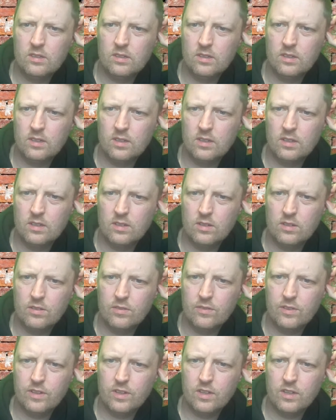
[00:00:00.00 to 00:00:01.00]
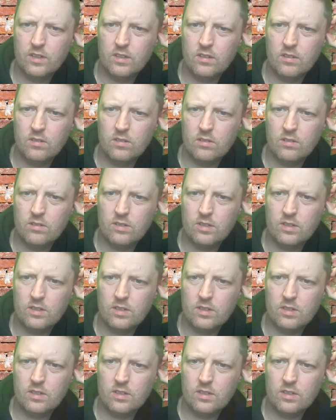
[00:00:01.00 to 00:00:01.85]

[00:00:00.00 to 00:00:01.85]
Do you think Coach Eddie?